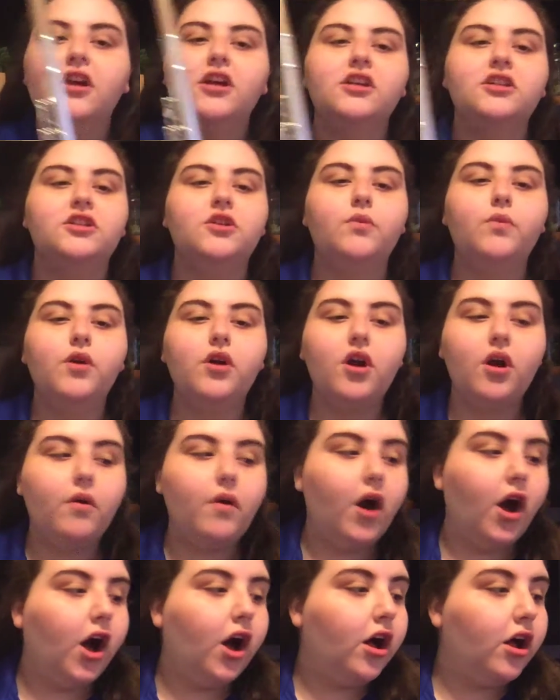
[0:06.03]
So we'll
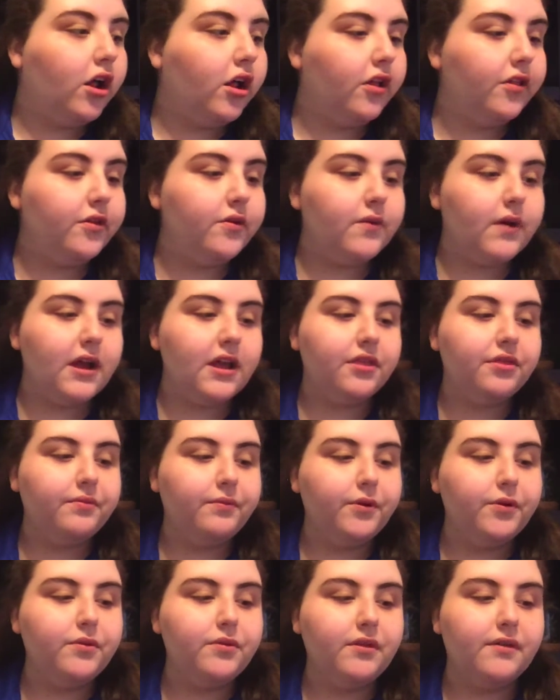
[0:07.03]
go all the way
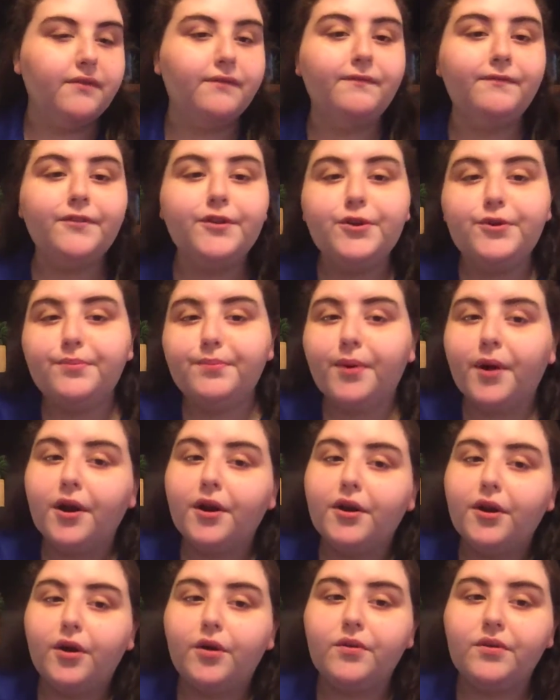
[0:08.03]
through the flute
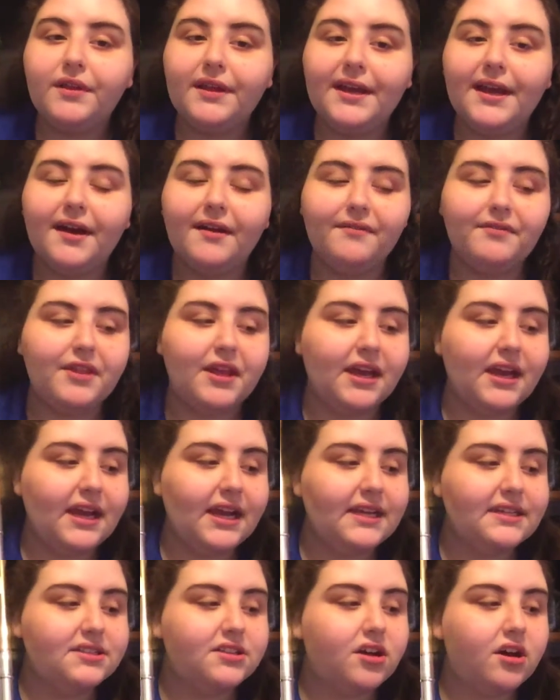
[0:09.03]
part only of the
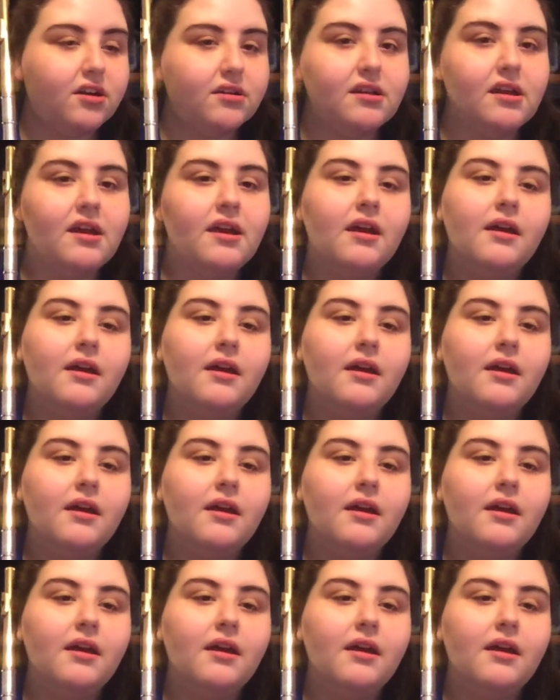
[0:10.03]
Hey Song.